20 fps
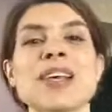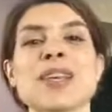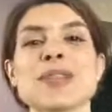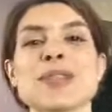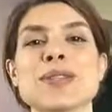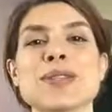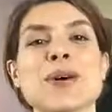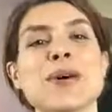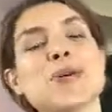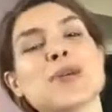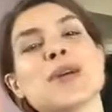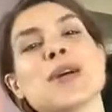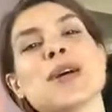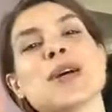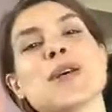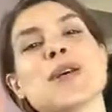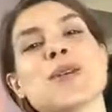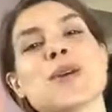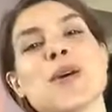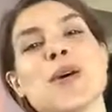So
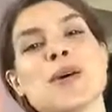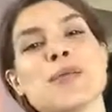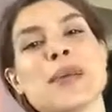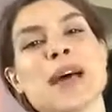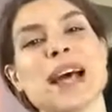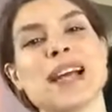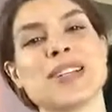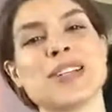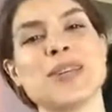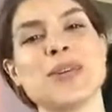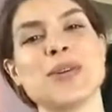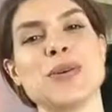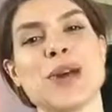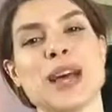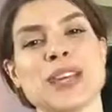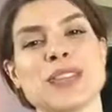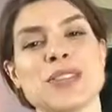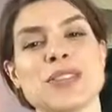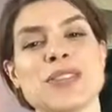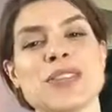going back to
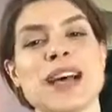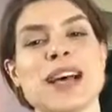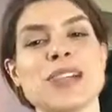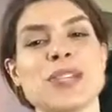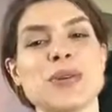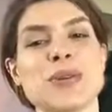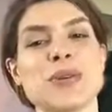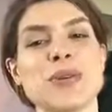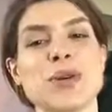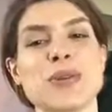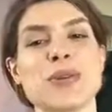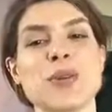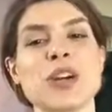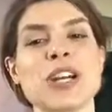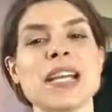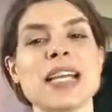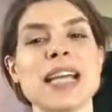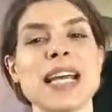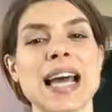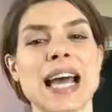exercise. So when you're
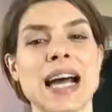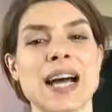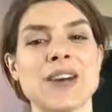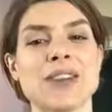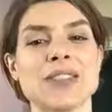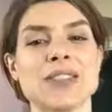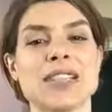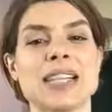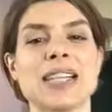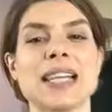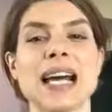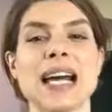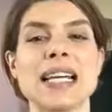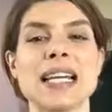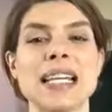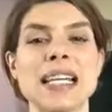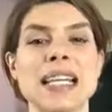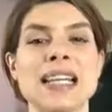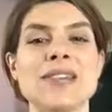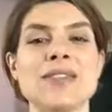working out, that
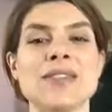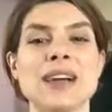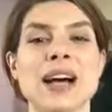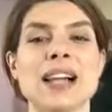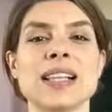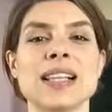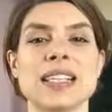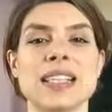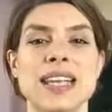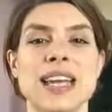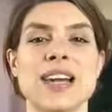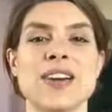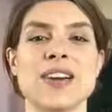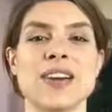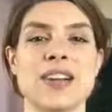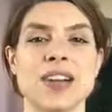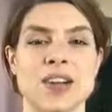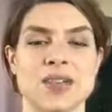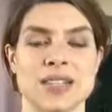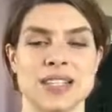
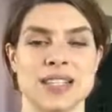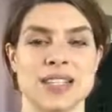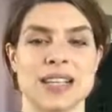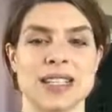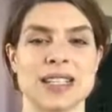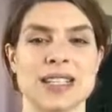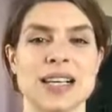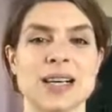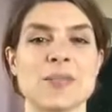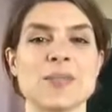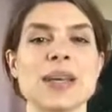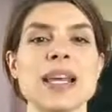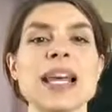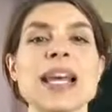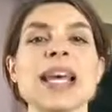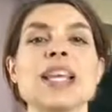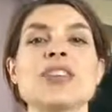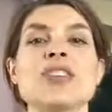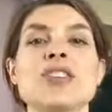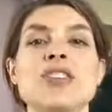involuntary nervous system
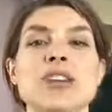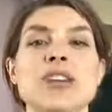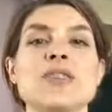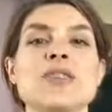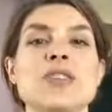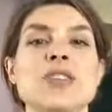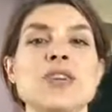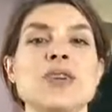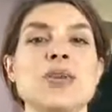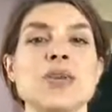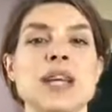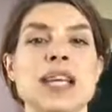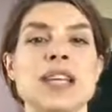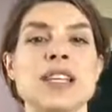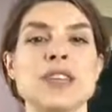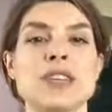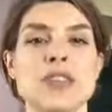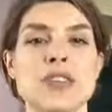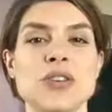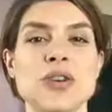shifts you
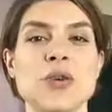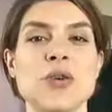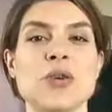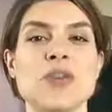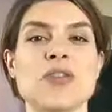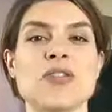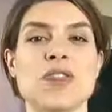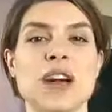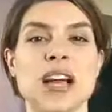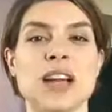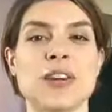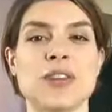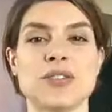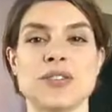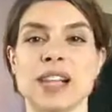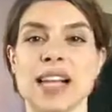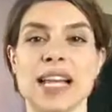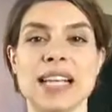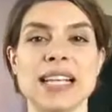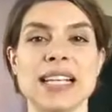into fight or
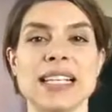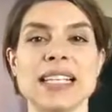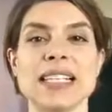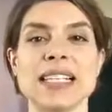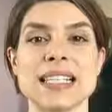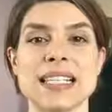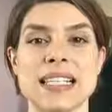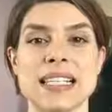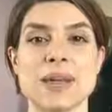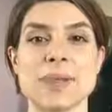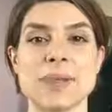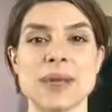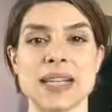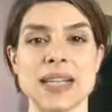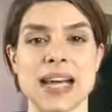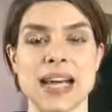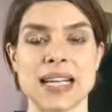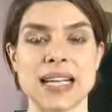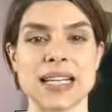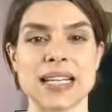flight, into
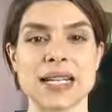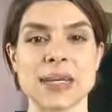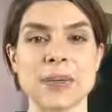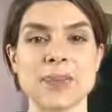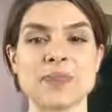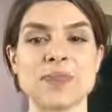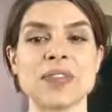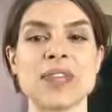sympathetic.